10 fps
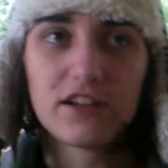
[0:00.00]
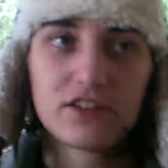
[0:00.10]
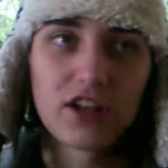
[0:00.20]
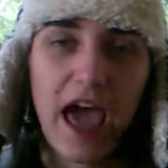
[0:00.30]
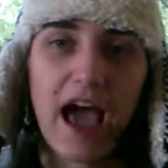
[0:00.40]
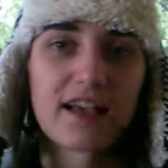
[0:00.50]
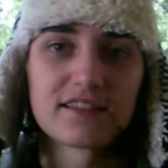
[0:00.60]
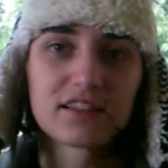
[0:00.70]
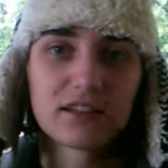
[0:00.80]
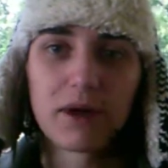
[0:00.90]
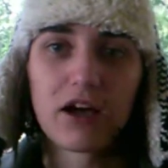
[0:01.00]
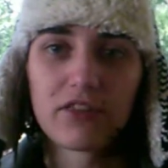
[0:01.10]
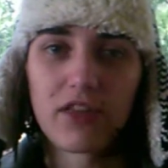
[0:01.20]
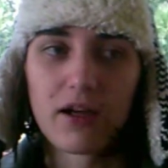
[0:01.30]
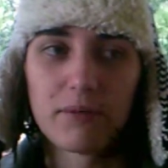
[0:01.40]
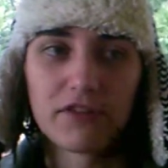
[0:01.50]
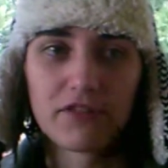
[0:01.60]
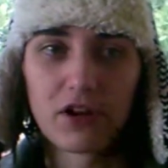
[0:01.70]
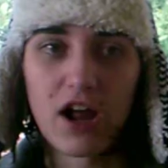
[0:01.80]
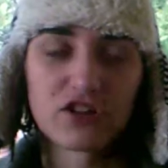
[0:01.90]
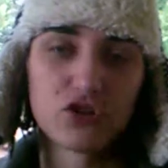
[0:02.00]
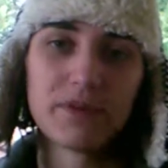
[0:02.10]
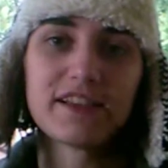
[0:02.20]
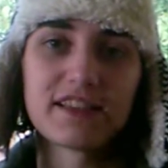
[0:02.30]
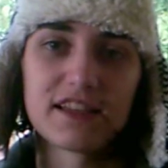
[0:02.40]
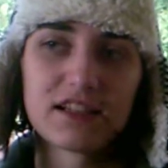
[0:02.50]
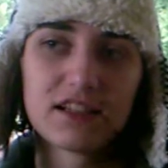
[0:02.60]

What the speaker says: to ask about them if they're not too busy.